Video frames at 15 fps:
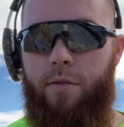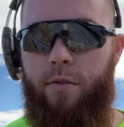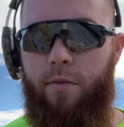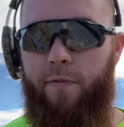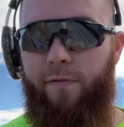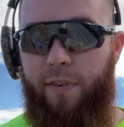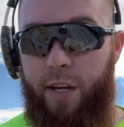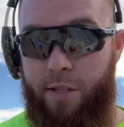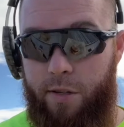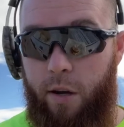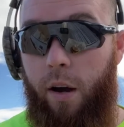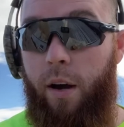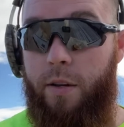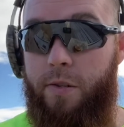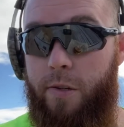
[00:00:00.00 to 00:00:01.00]
fixed
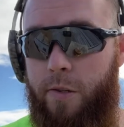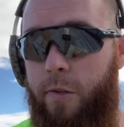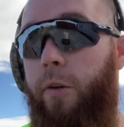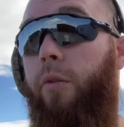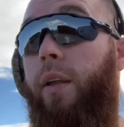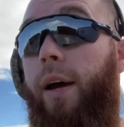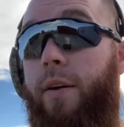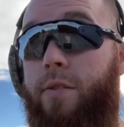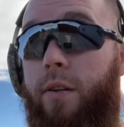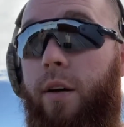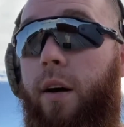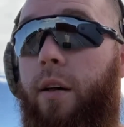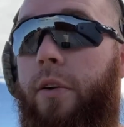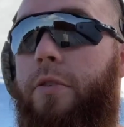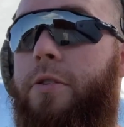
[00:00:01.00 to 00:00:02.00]
cost is
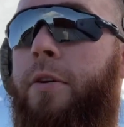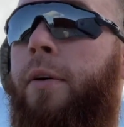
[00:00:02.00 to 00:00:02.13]
$2,000.